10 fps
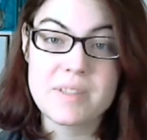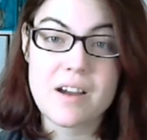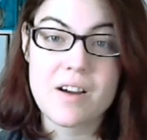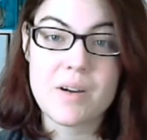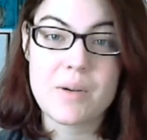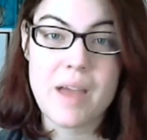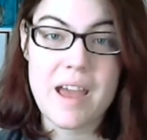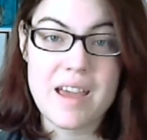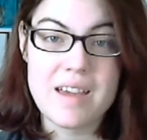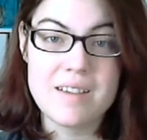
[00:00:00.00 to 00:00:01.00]
are
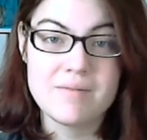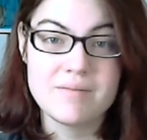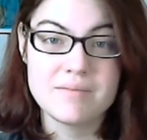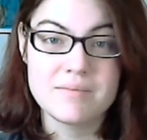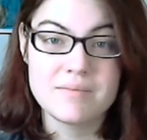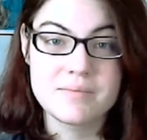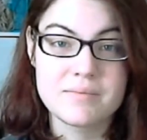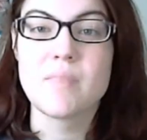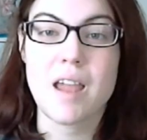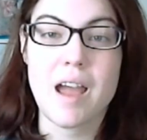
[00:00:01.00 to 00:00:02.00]
okay.
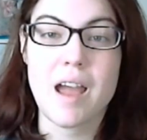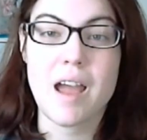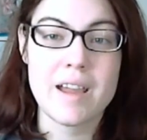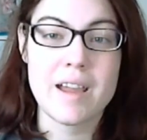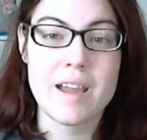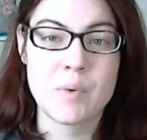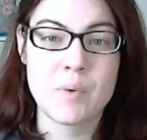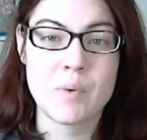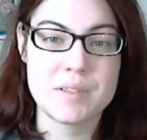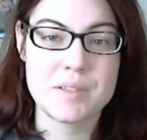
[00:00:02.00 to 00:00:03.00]
I am
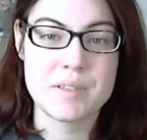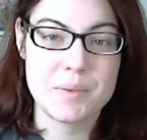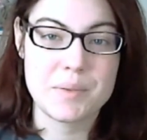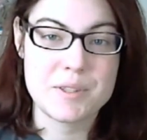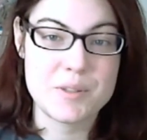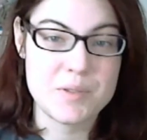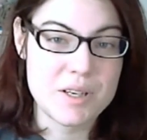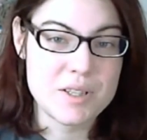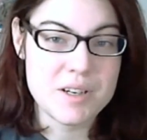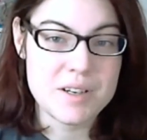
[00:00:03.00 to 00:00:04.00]
going to
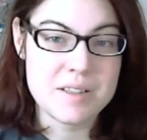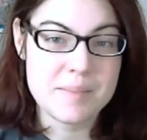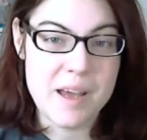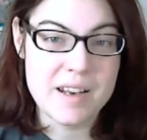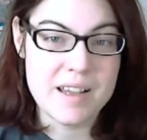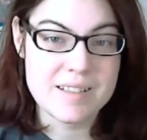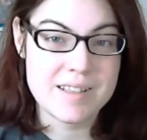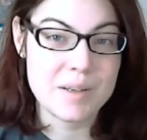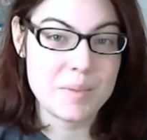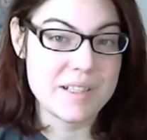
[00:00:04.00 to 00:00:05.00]
structure this podcast a
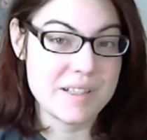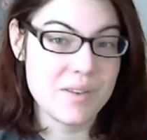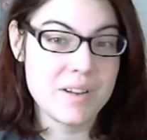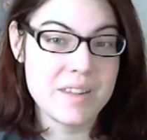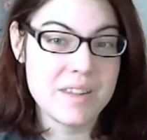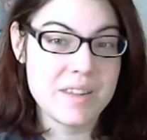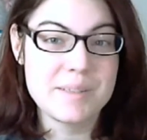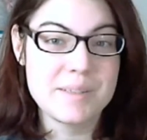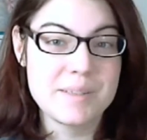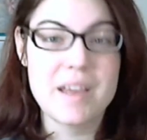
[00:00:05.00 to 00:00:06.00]
little bit differently this
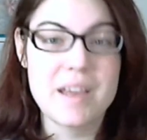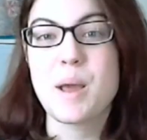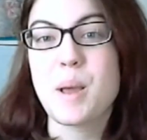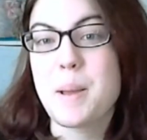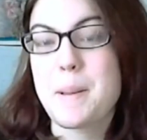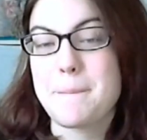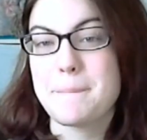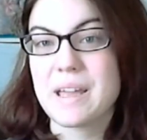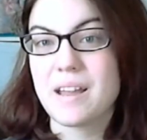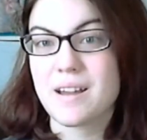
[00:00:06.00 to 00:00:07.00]
week
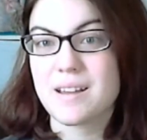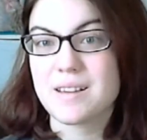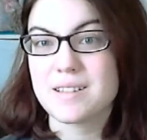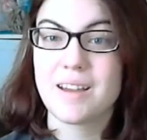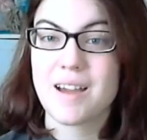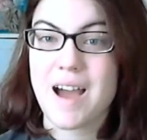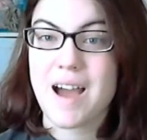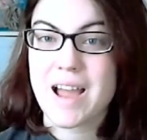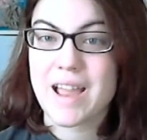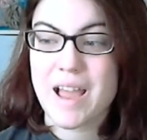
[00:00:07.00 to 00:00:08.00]
because
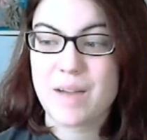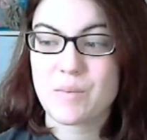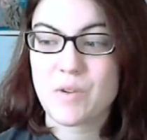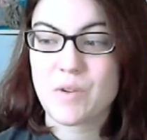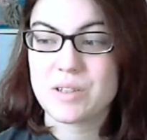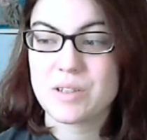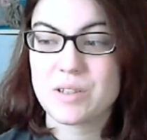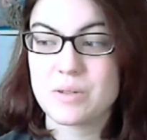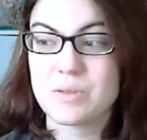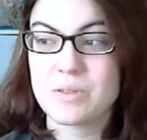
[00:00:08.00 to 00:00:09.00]
I am going
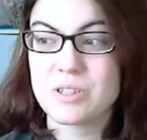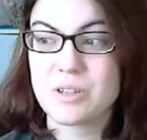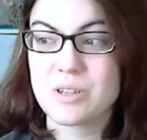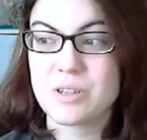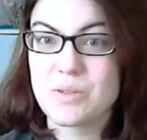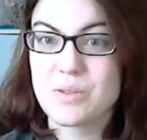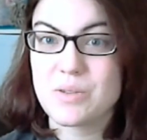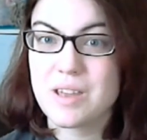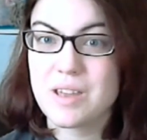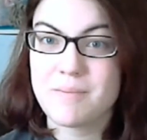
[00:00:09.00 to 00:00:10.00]
to show you
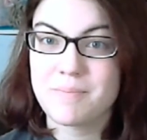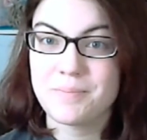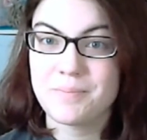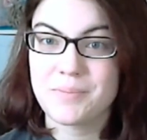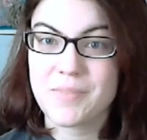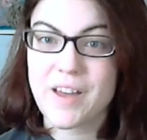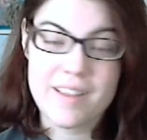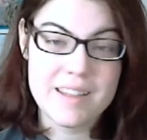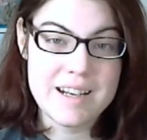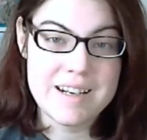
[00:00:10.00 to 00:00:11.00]
the um, the
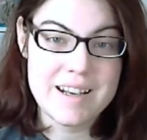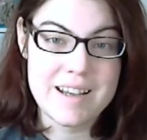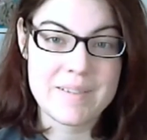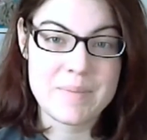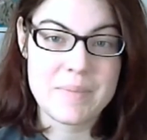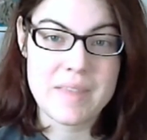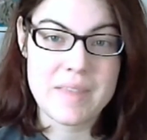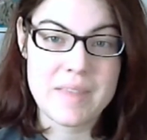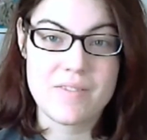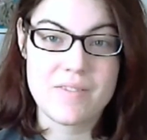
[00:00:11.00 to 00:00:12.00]
holiday knitting that
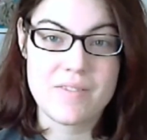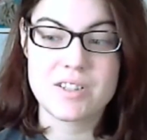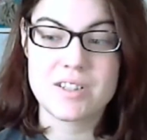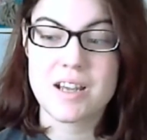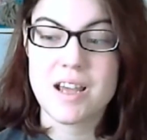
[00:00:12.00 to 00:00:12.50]
I finished,